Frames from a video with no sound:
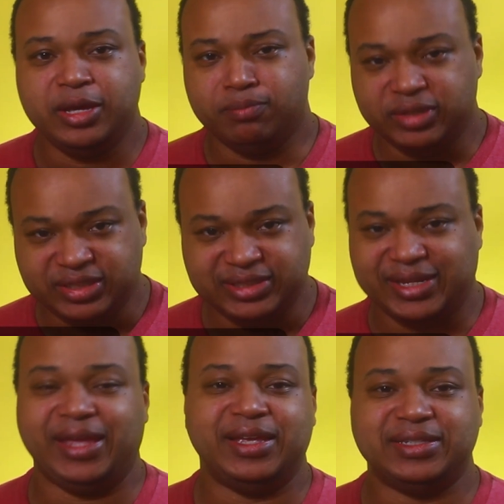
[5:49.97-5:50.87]

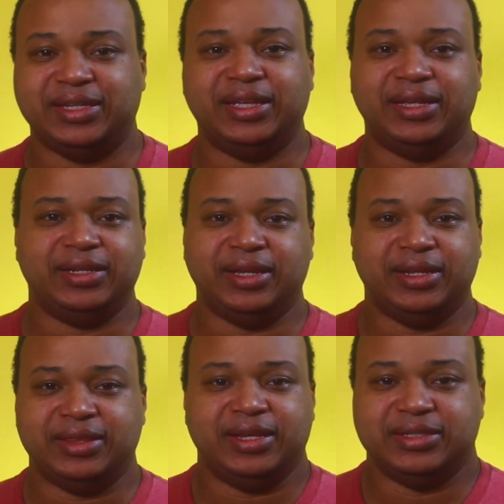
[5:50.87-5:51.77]
mistakes and,
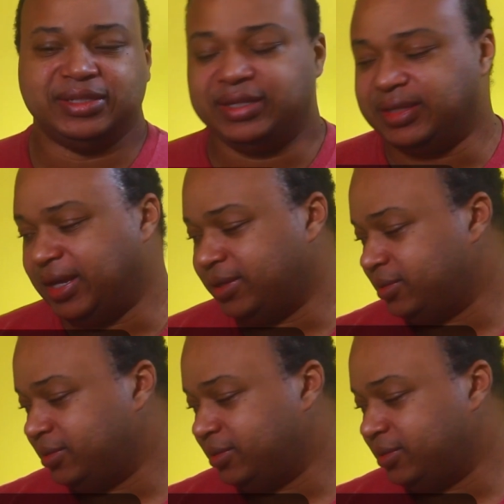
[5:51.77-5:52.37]
and things like that.